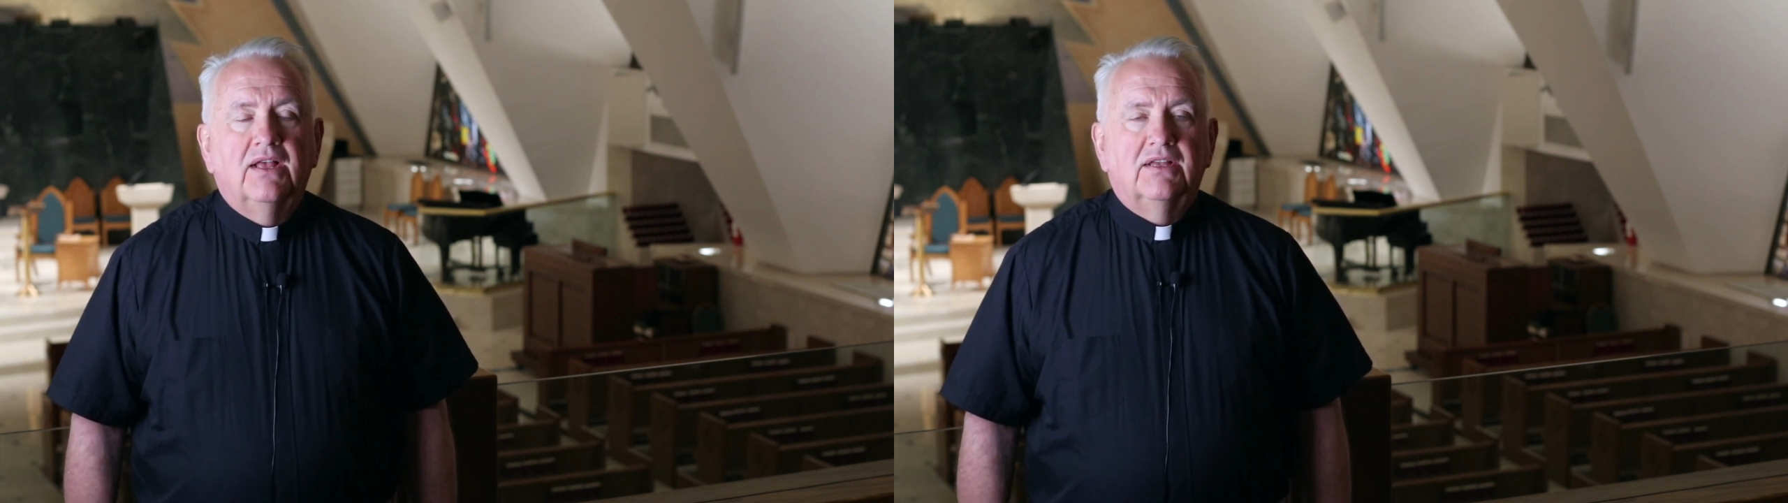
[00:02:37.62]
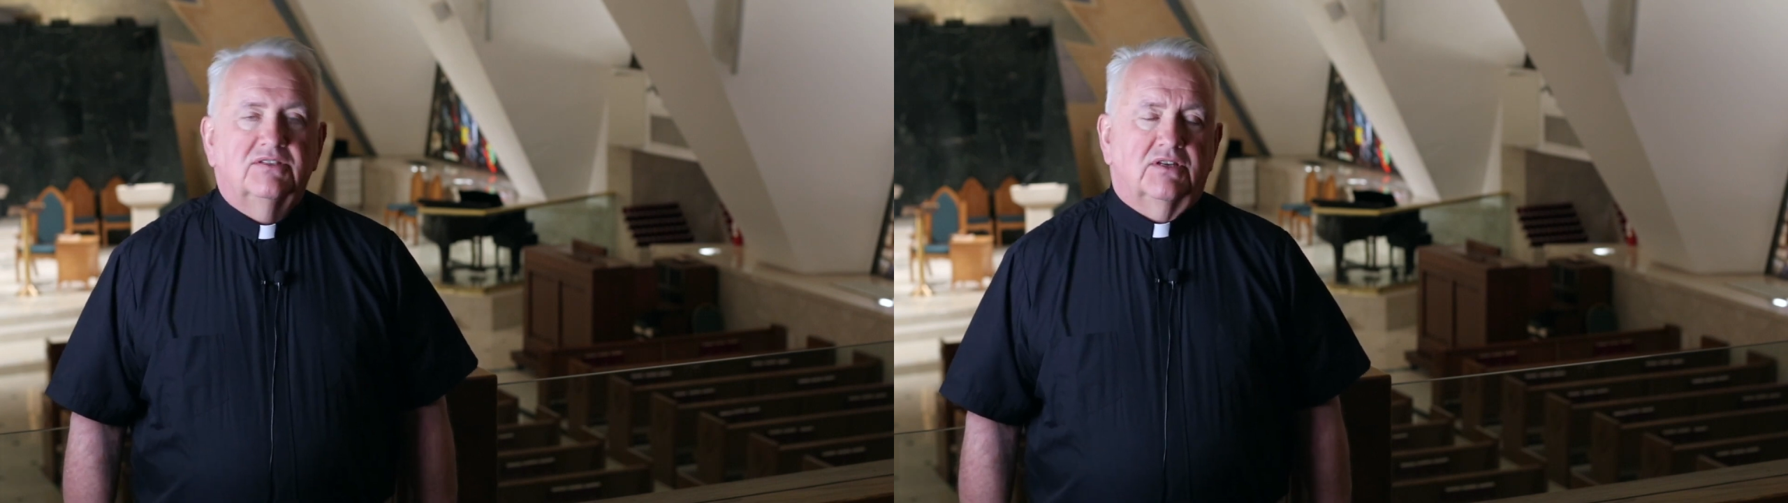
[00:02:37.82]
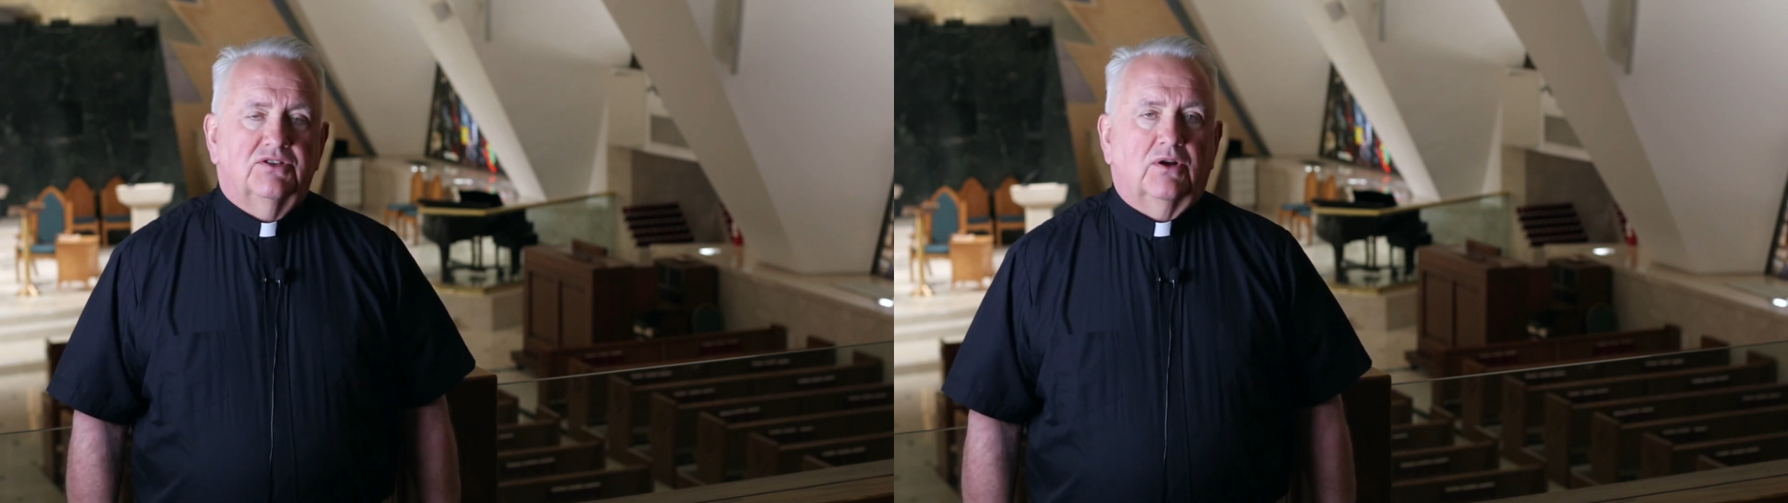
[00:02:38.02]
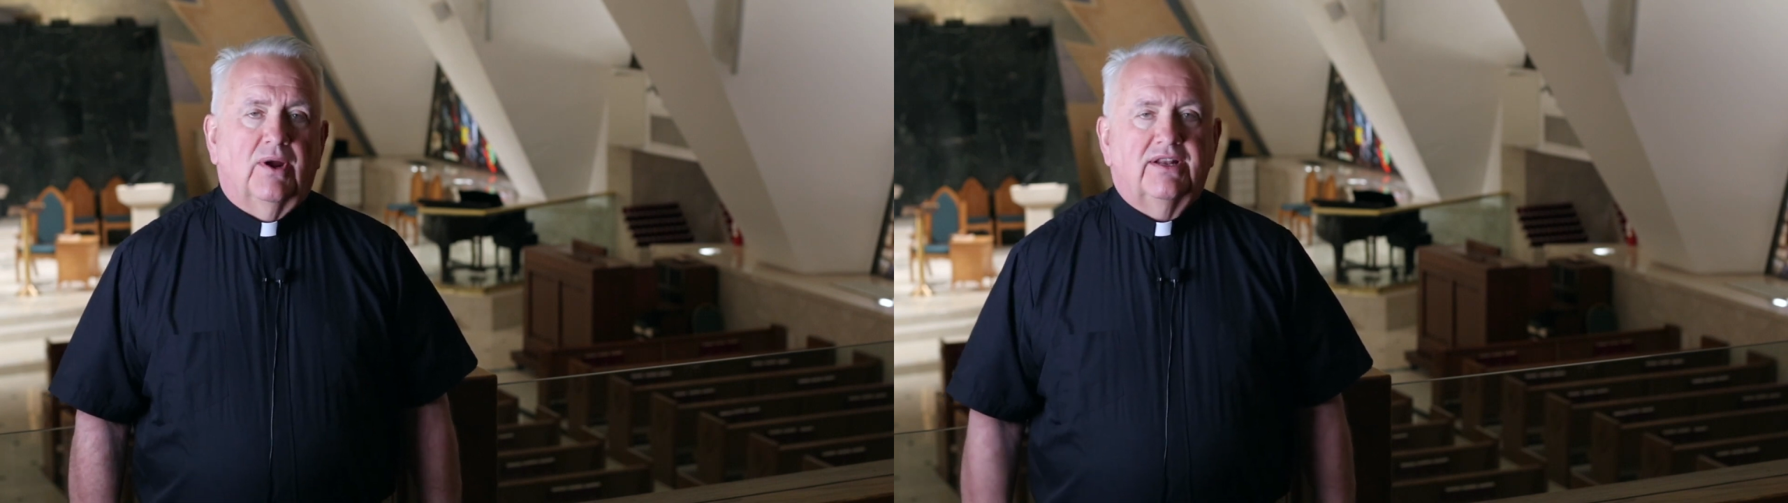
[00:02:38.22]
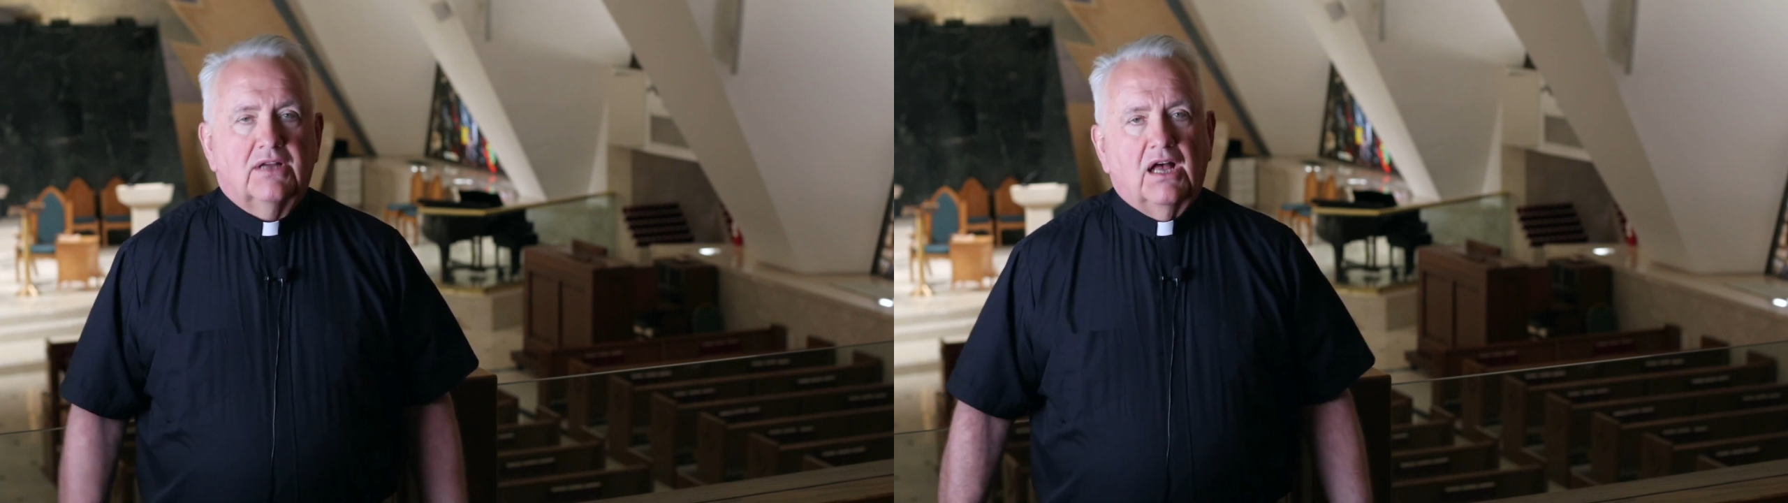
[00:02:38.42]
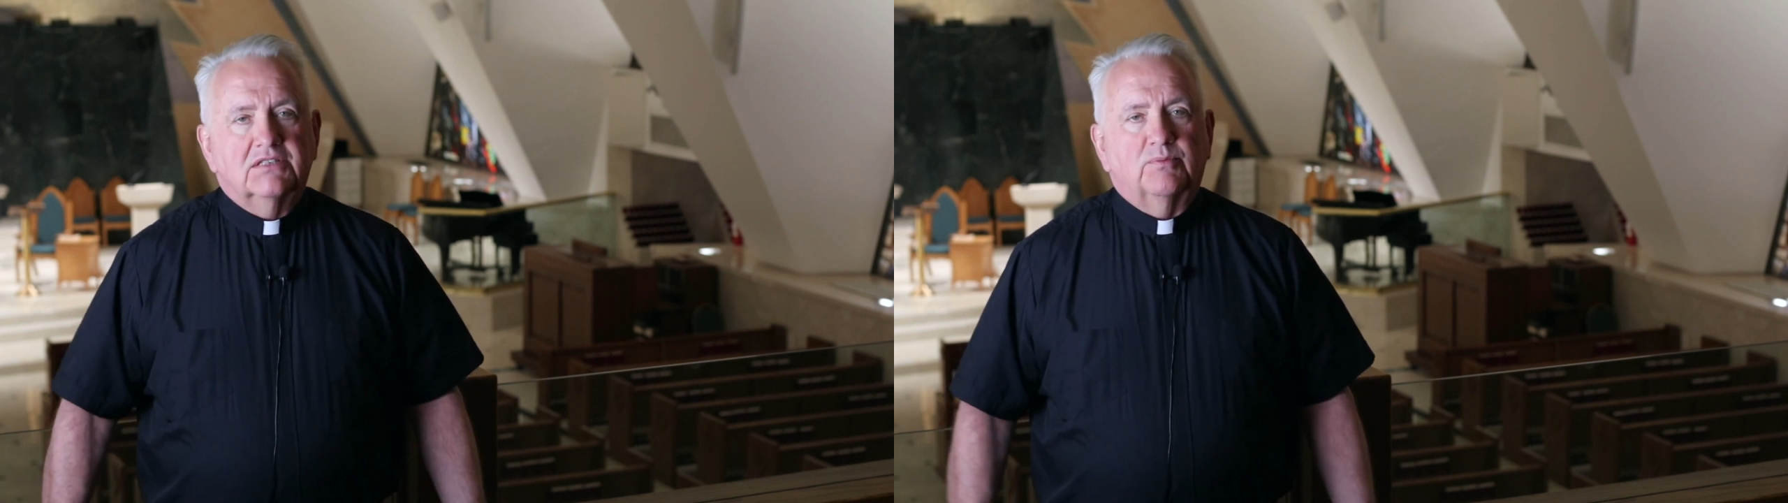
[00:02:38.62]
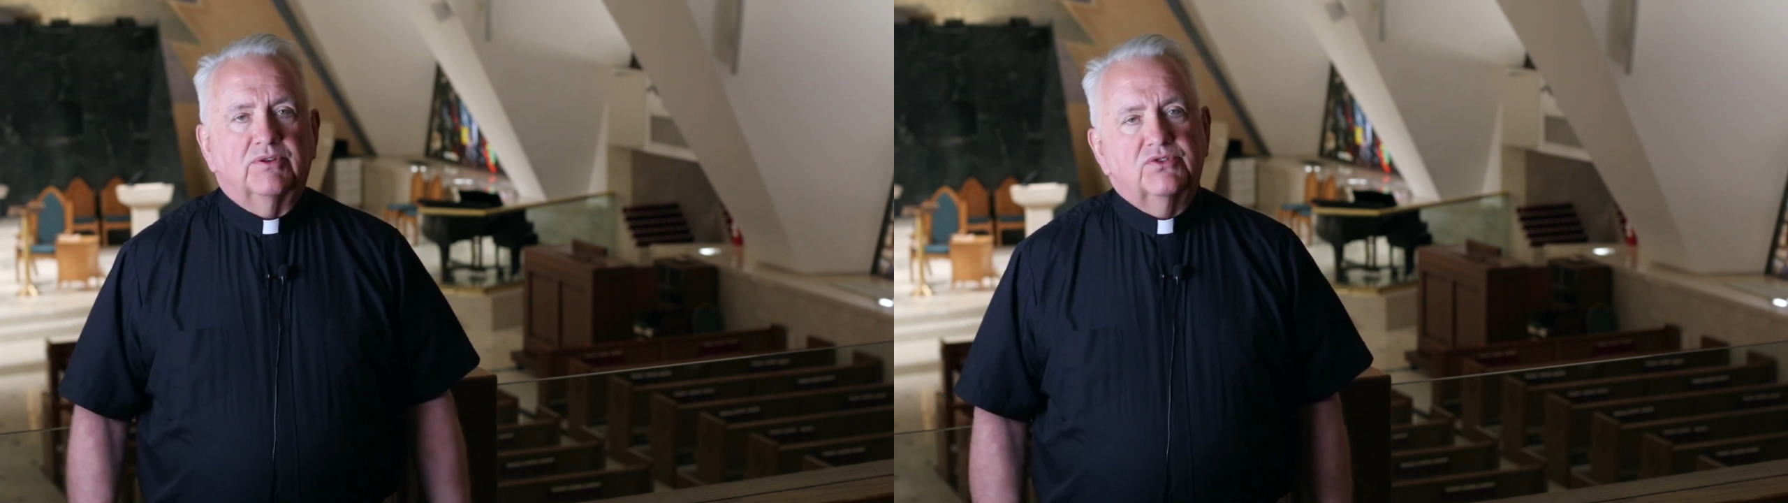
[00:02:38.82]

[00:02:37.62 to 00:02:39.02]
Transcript: It's such a great gospel